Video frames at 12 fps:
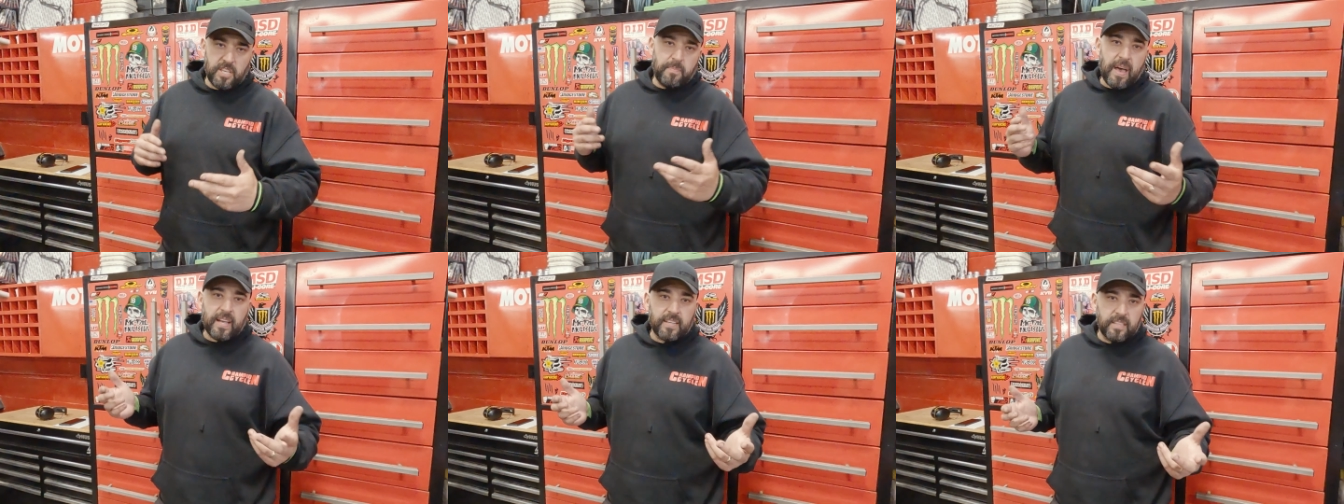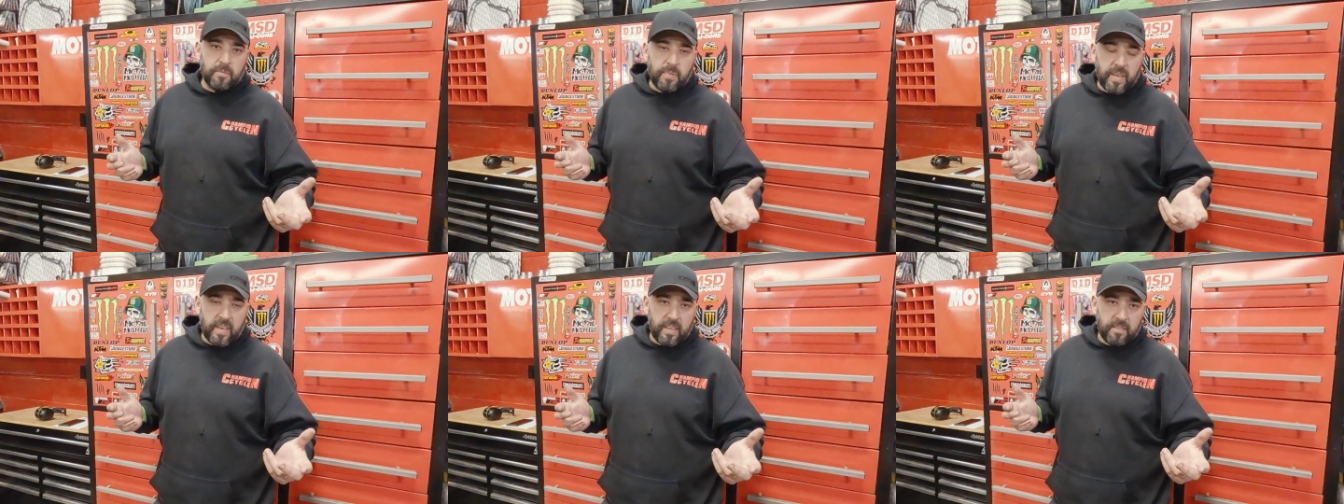See, back in the
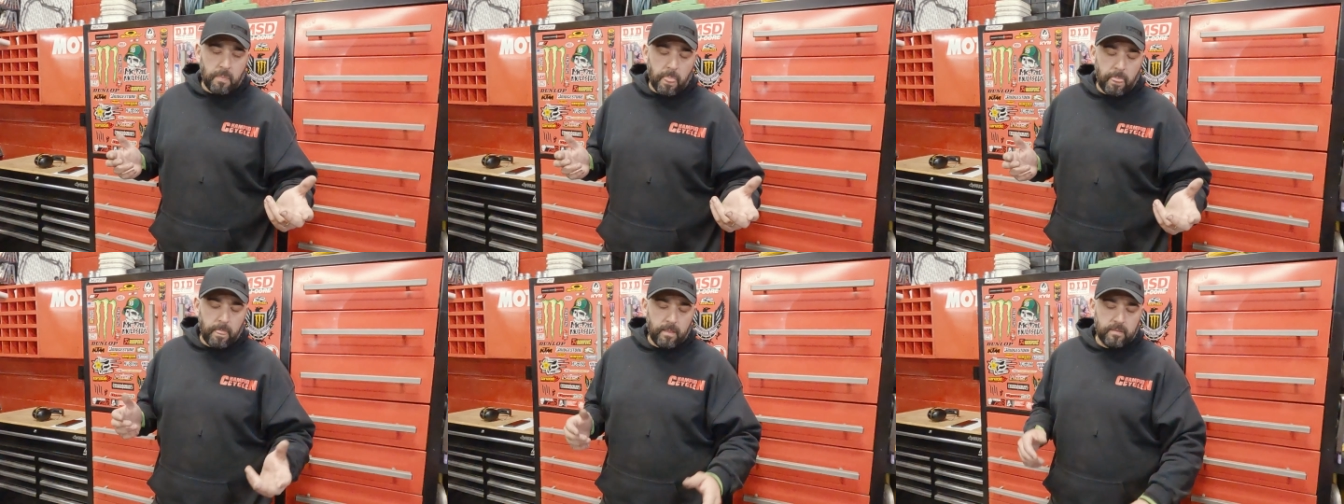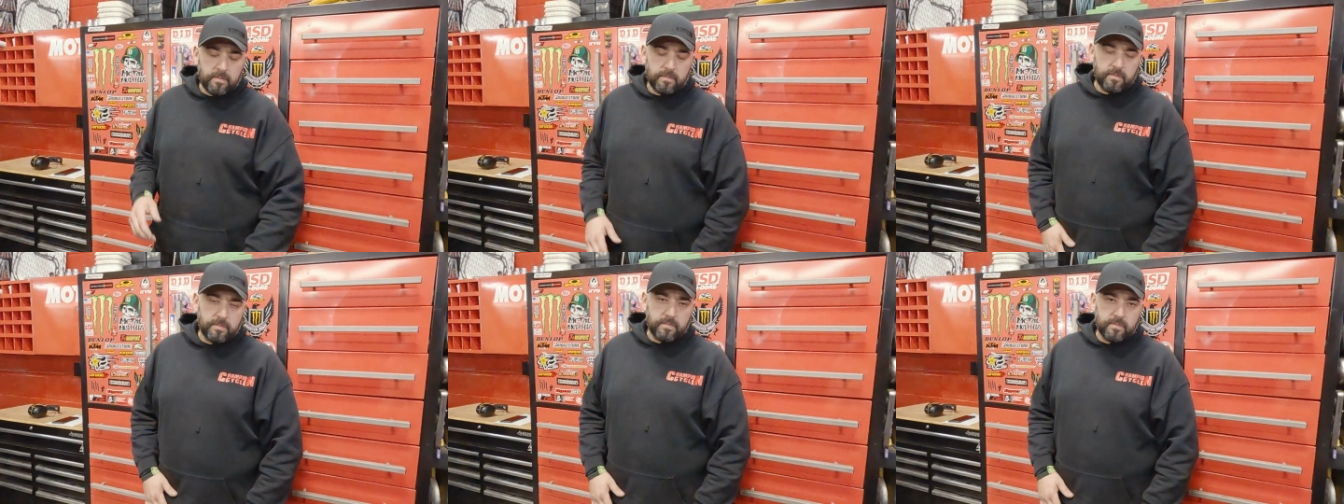day,
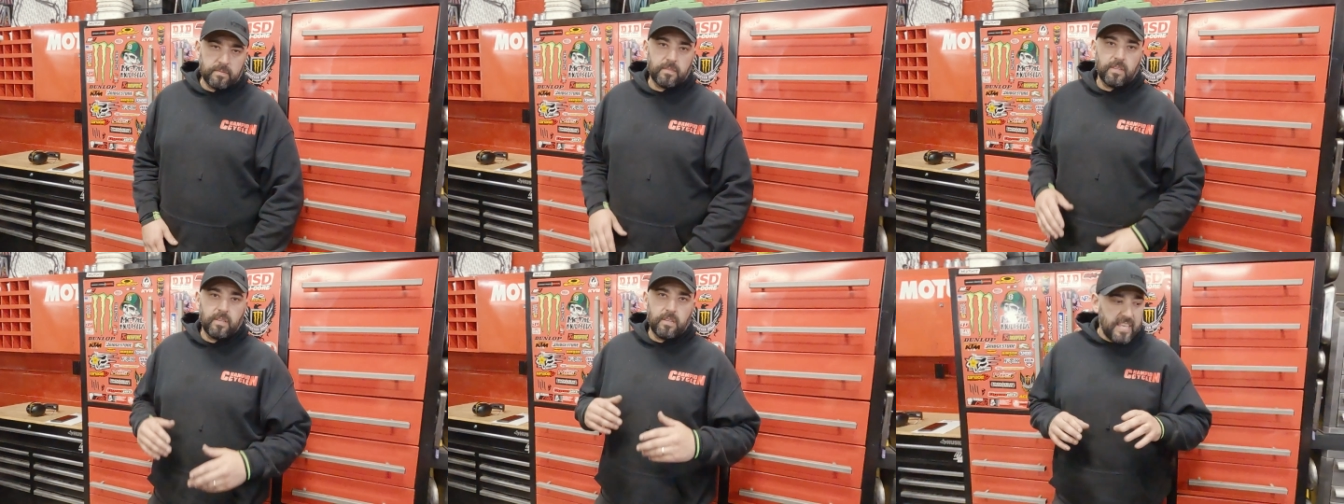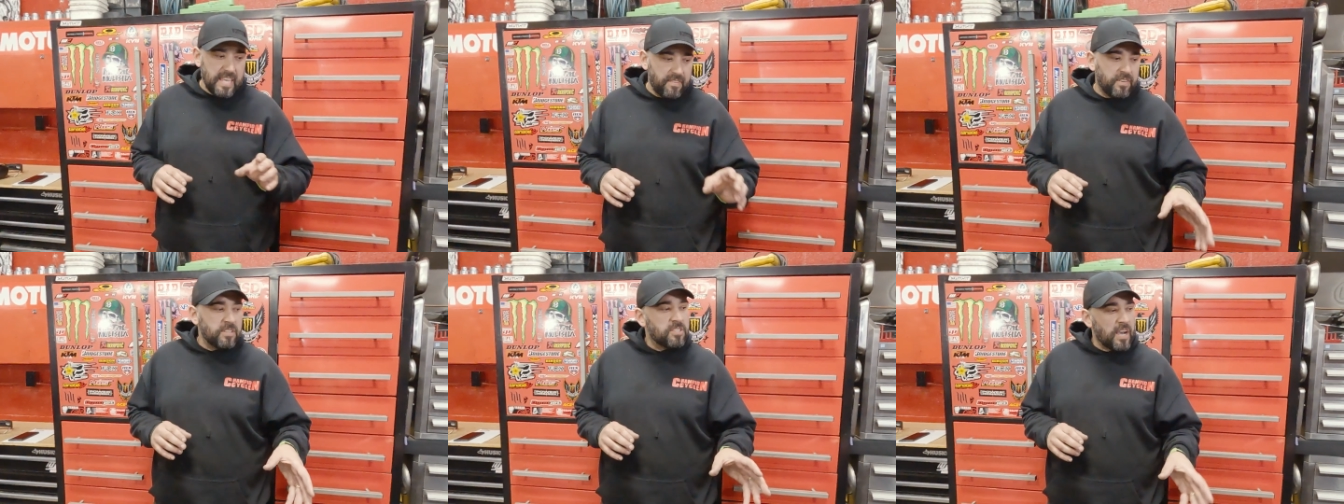
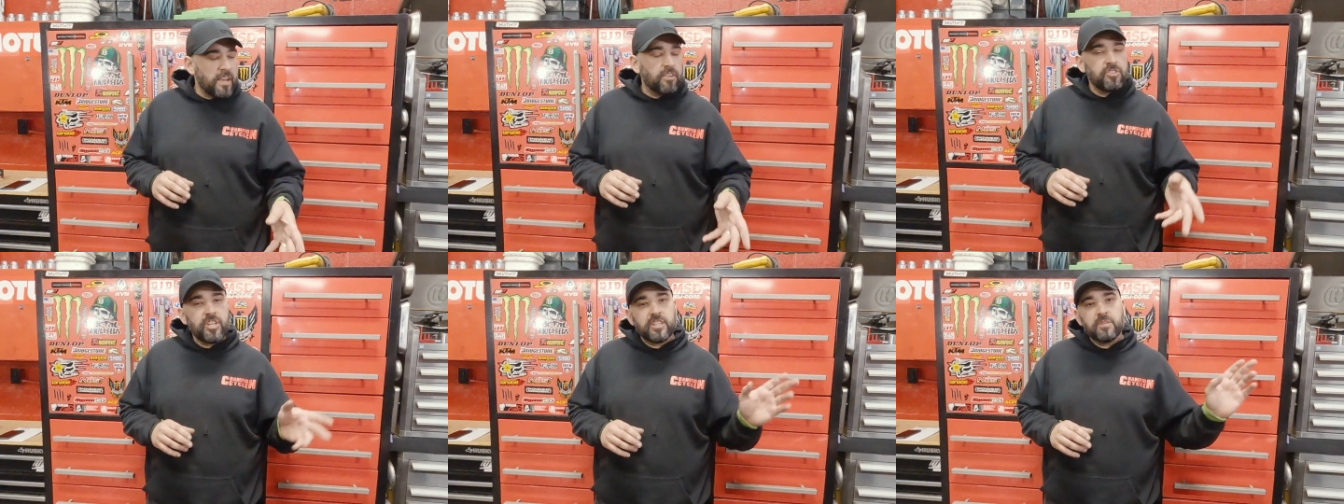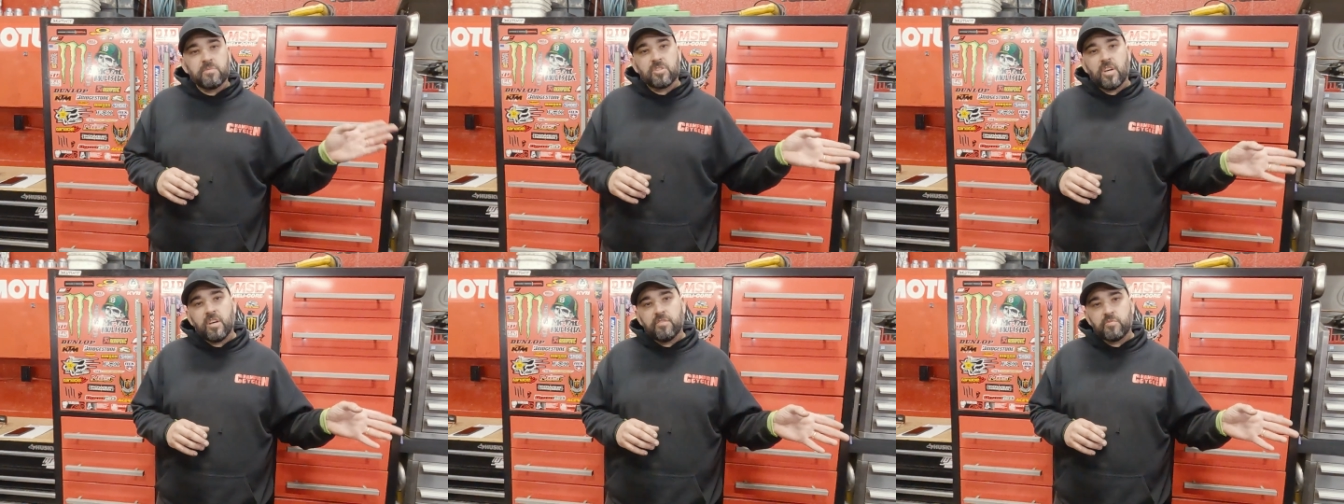even Dynojet
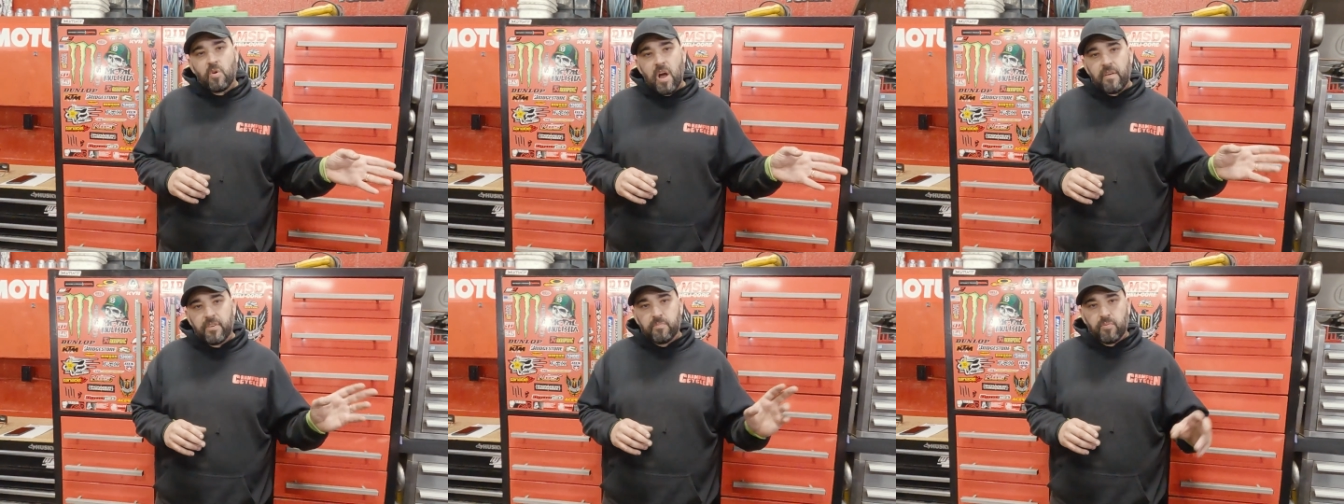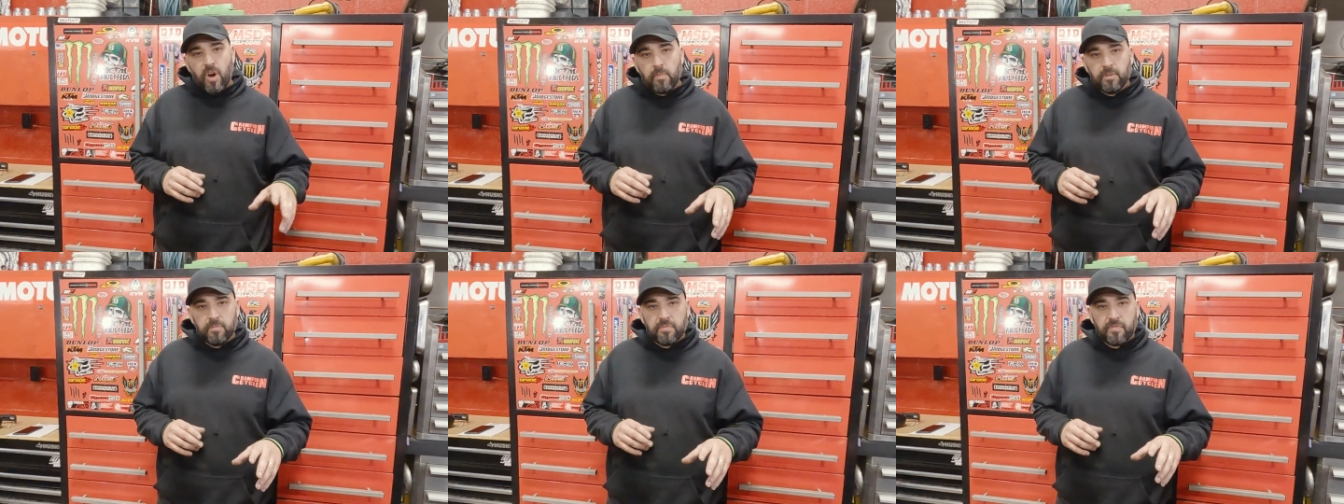themselves were having
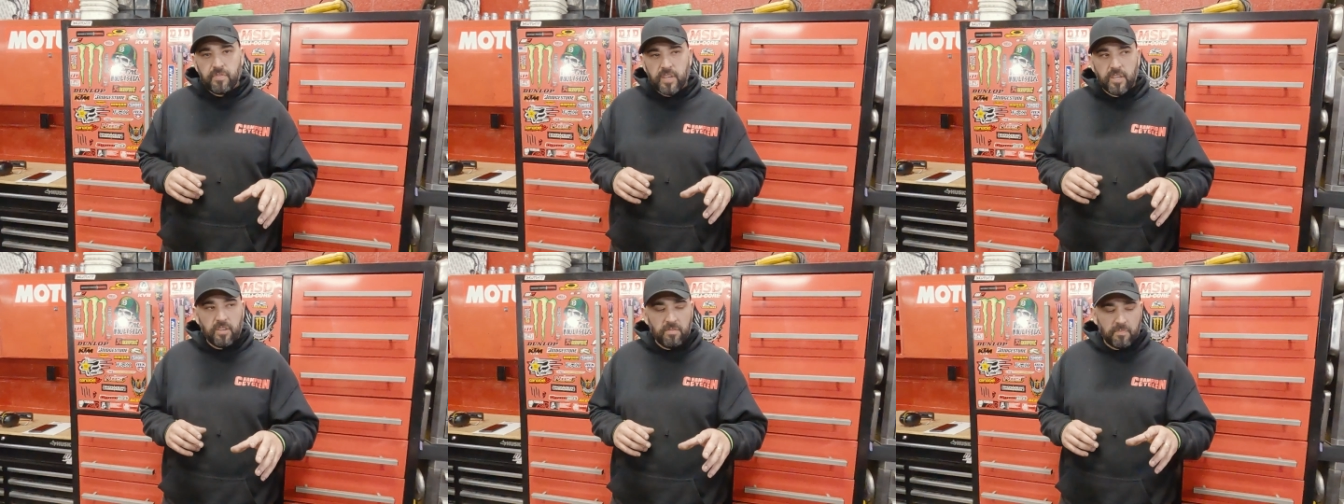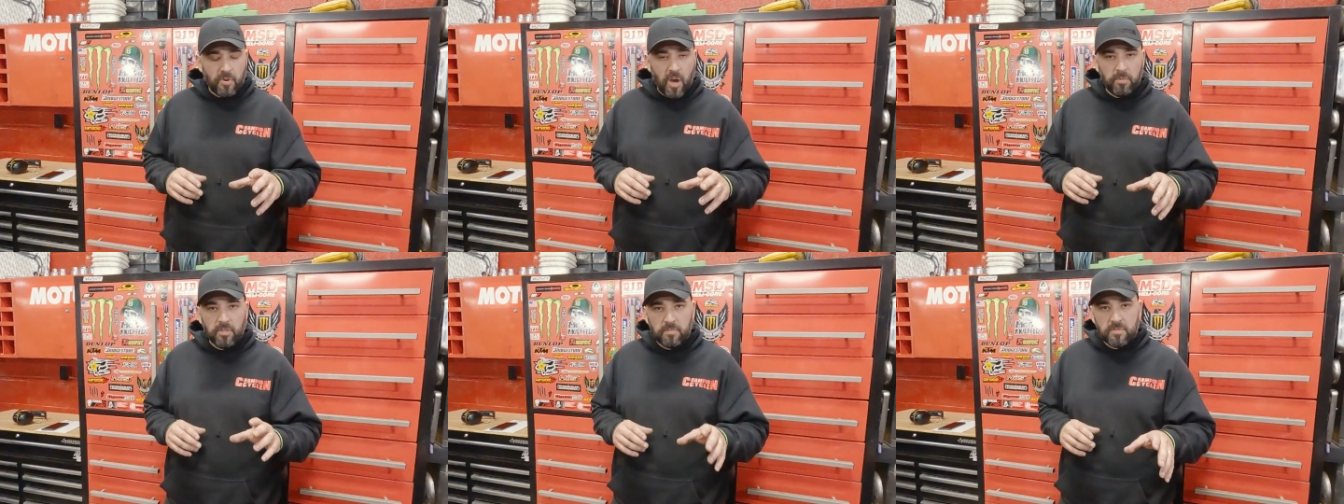problems.
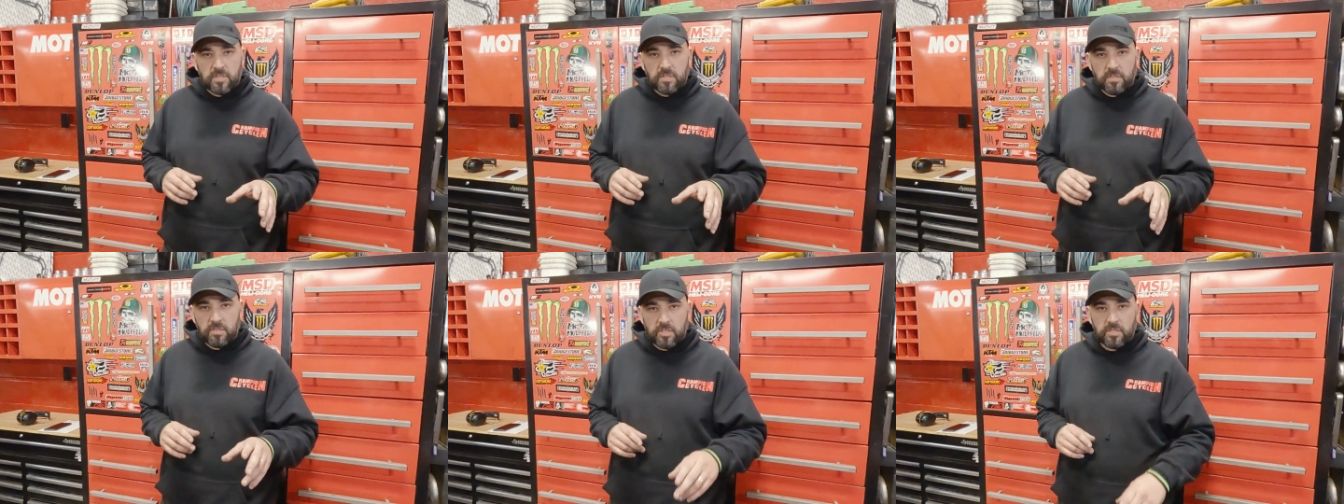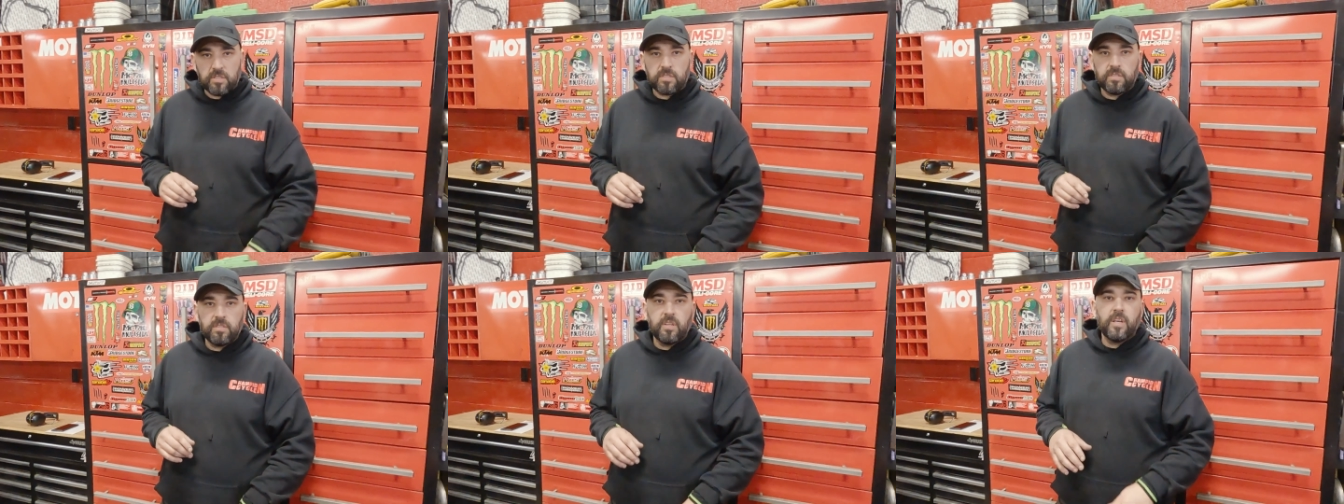Jesus.